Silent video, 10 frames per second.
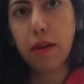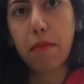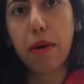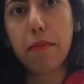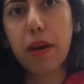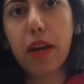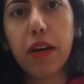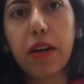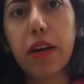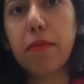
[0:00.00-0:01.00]
my
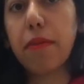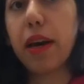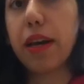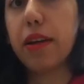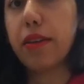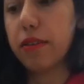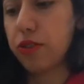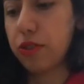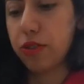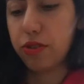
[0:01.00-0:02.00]
mirror and my
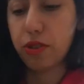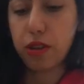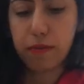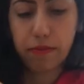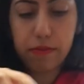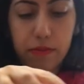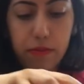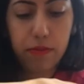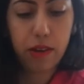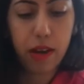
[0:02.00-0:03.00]
um,
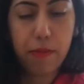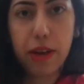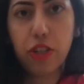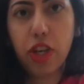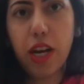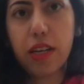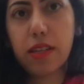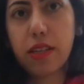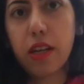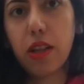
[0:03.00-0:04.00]
and my
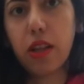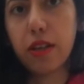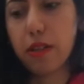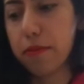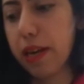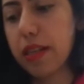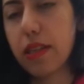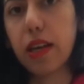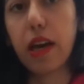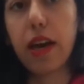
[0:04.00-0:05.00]
chest. And it looks
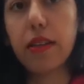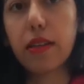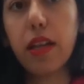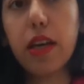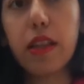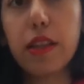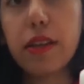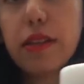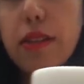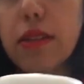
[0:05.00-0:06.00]
amazing, guys. Look at
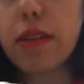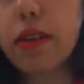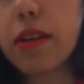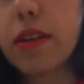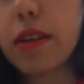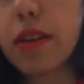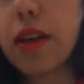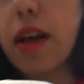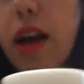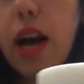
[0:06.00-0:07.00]
this.
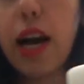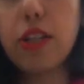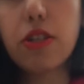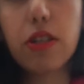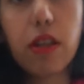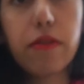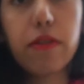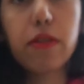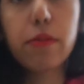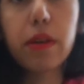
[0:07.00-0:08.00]
I just love
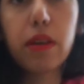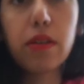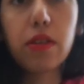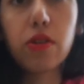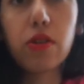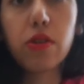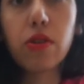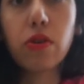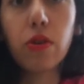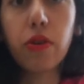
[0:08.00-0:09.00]
this piece. It's just
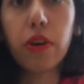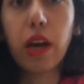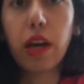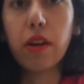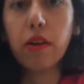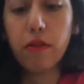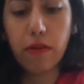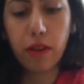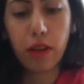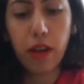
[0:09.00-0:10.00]
so creative.